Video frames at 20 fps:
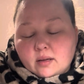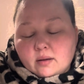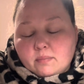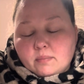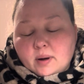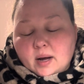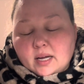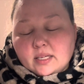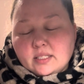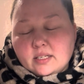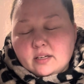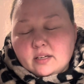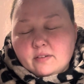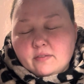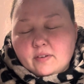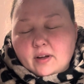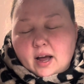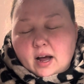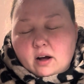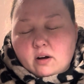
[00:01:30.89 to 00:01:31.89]
positive
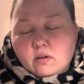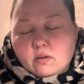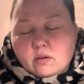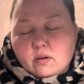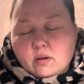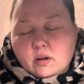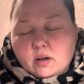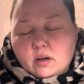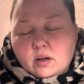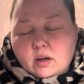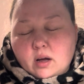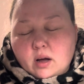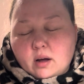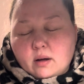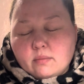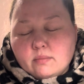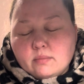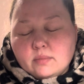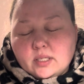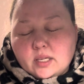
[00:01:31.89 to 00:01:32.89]

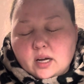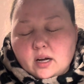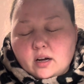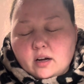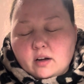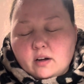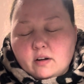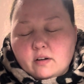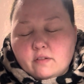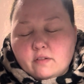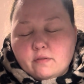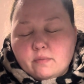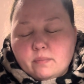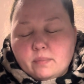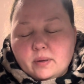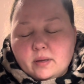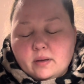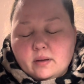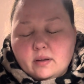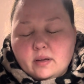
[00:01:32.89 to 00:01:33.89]
outcomes of
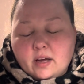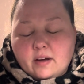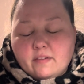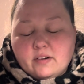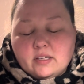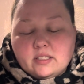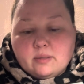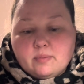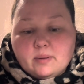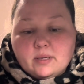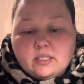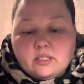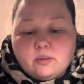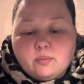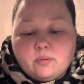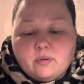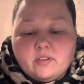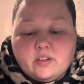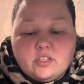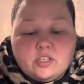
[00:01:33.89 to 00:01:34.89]
evidence-based
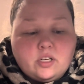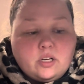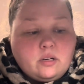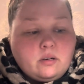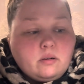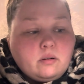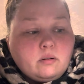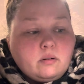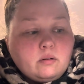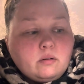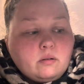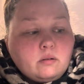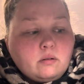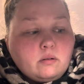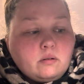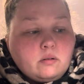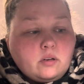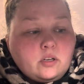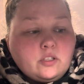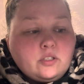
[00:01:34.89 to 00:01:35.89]
supervision.
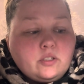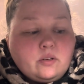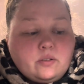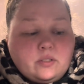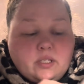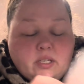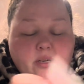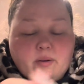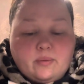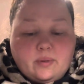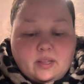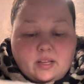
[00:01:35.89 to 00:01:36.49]
Associated with